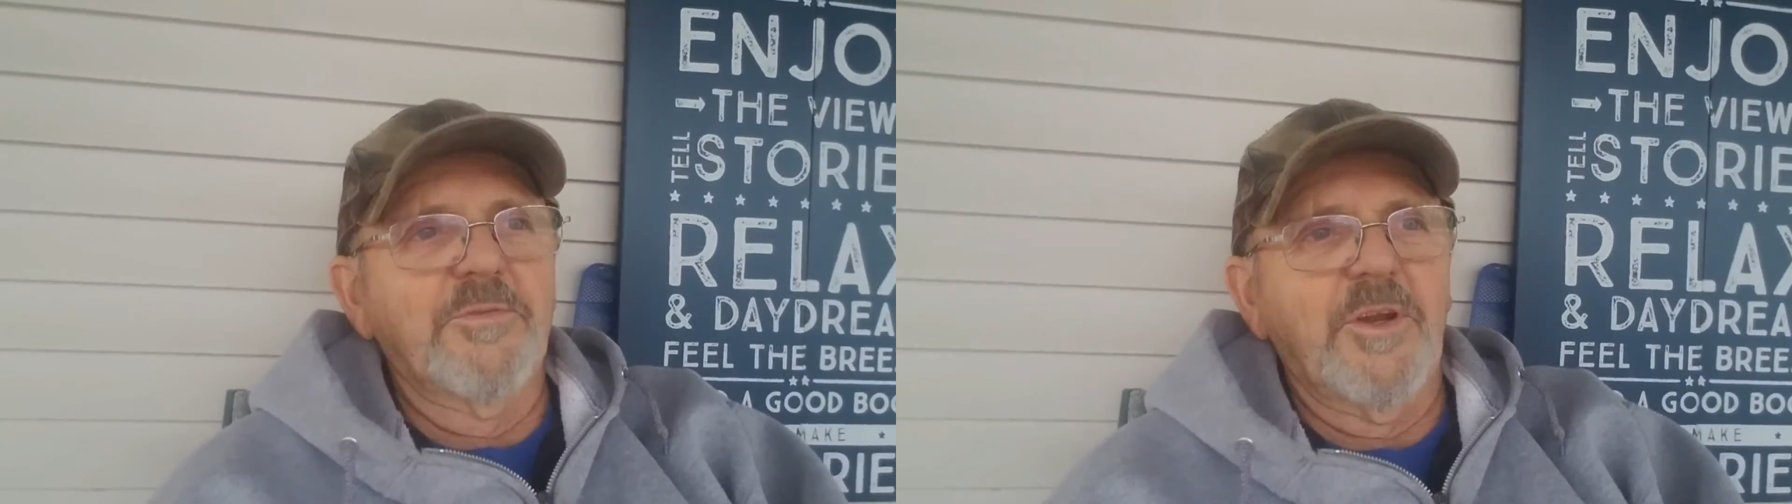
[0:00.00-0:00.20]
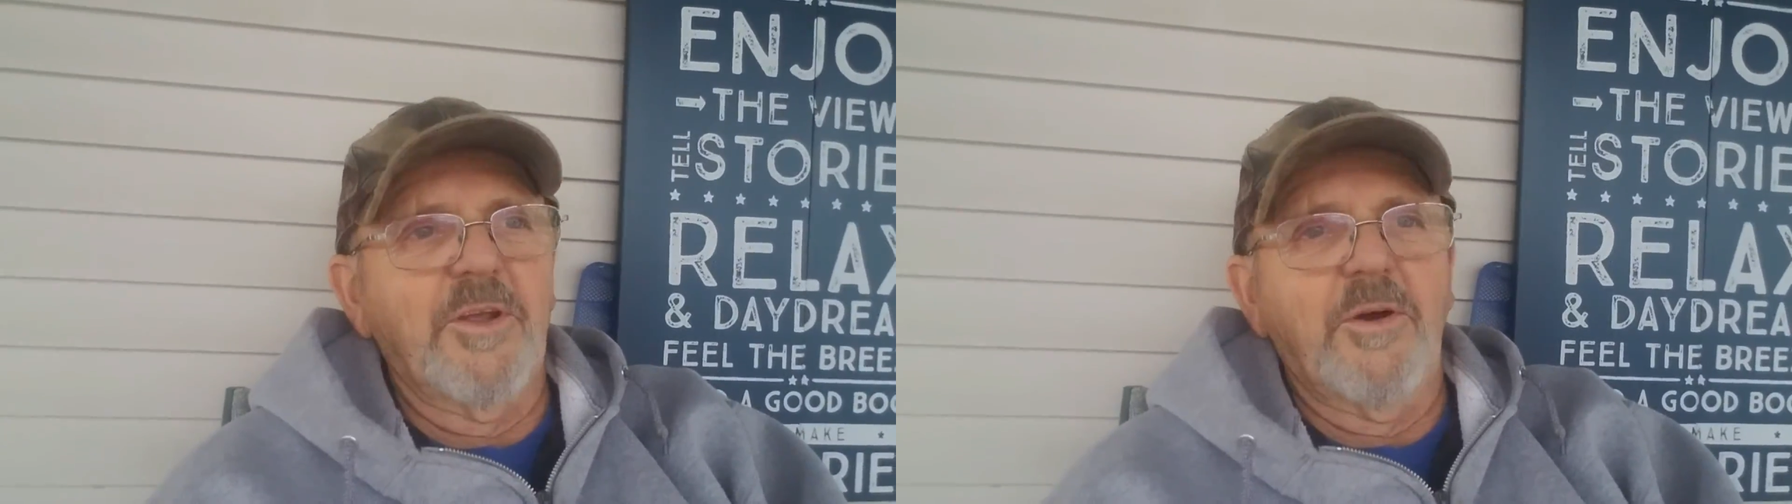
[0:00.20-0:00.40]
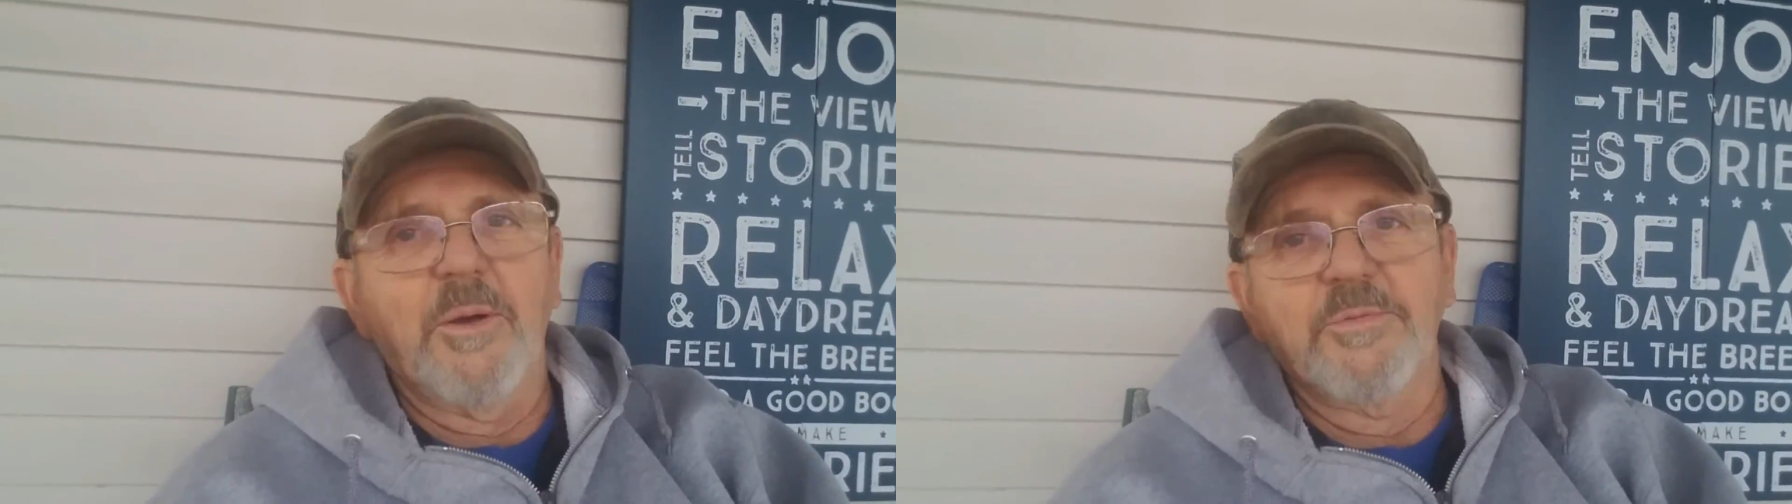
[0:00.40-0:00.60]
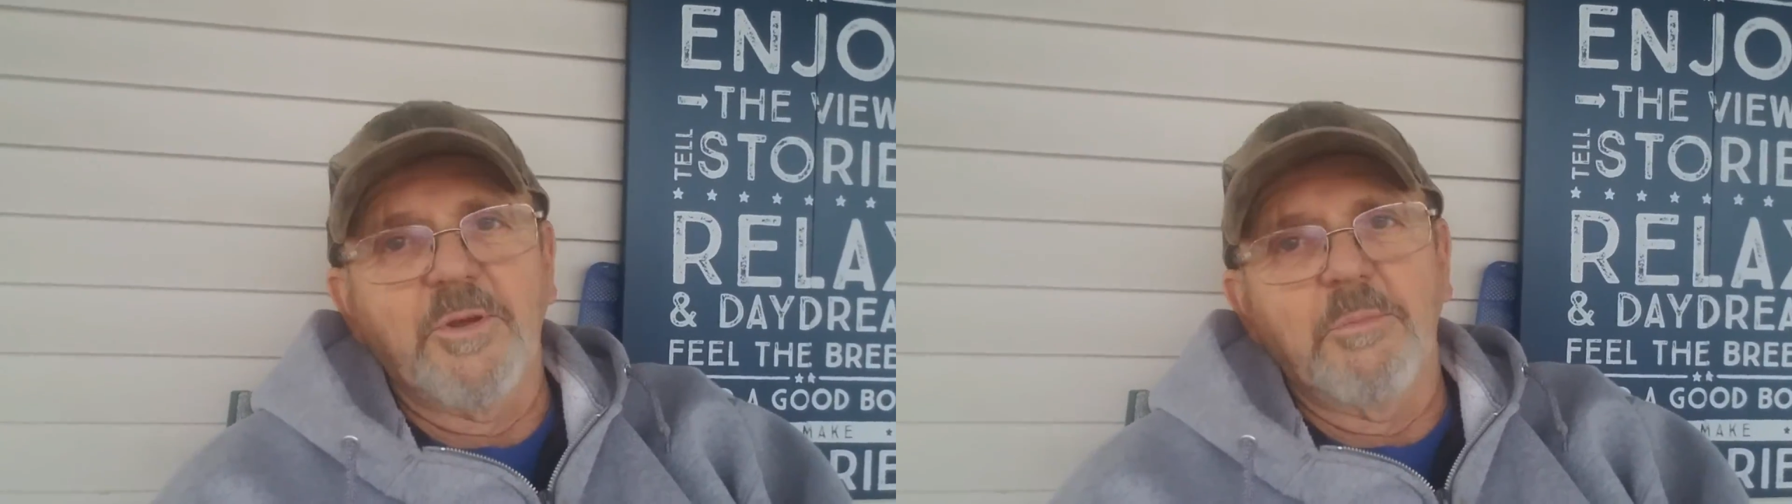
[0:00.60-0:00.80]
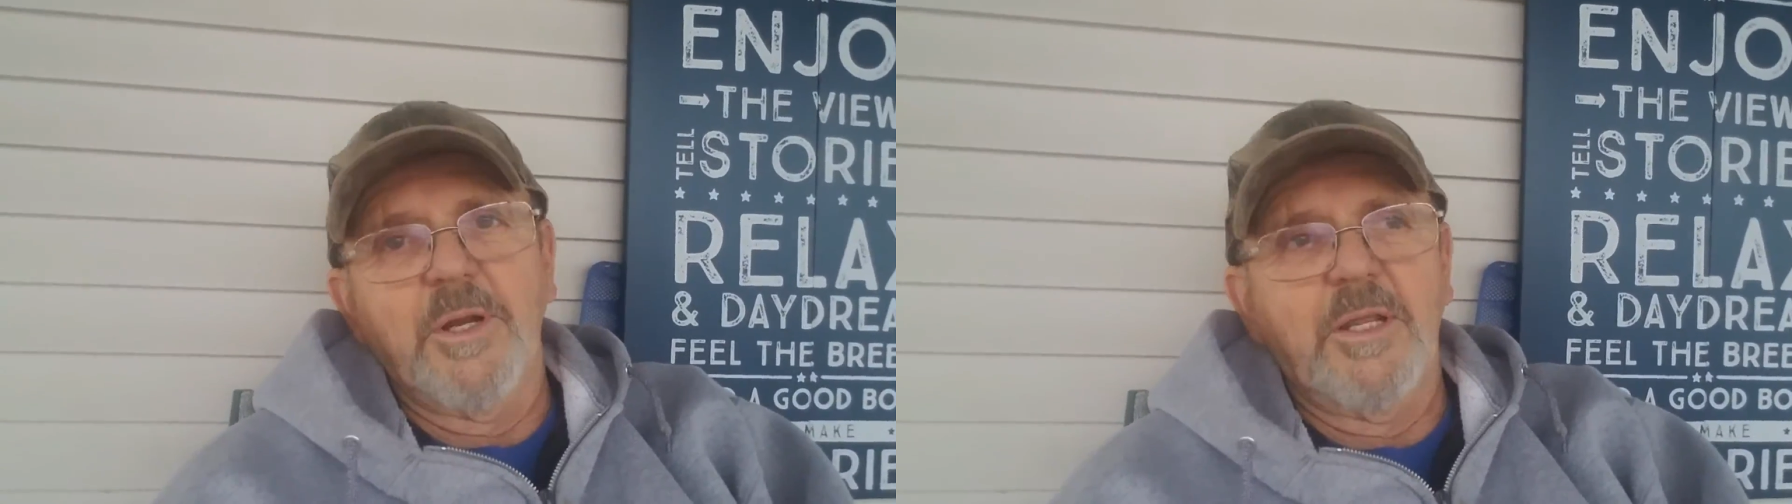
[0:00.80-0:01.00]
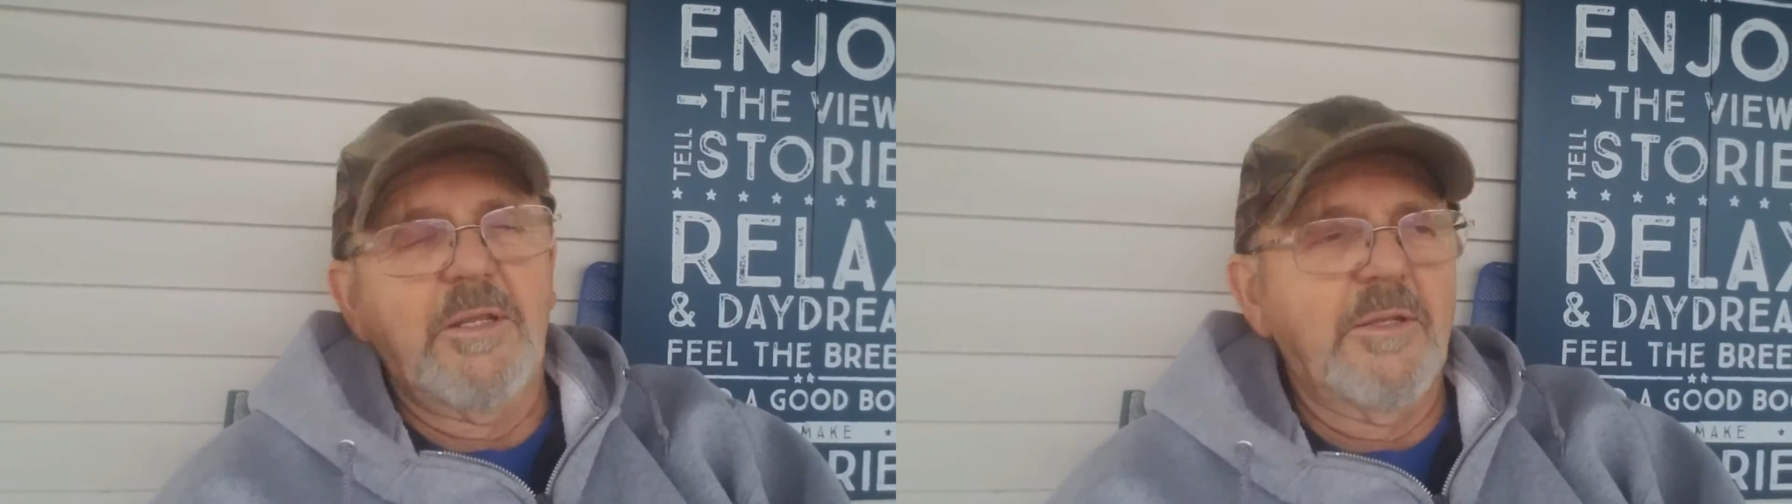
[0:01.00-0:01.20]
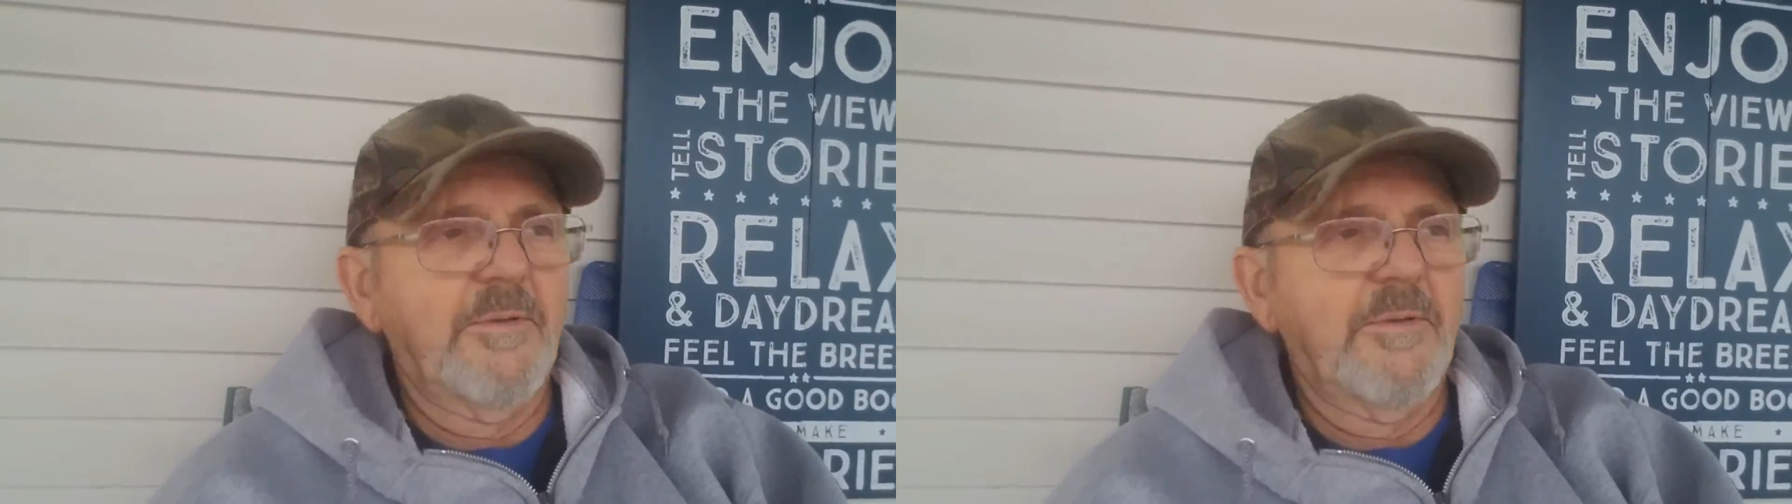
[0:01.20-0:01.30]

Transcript: video helps somebody.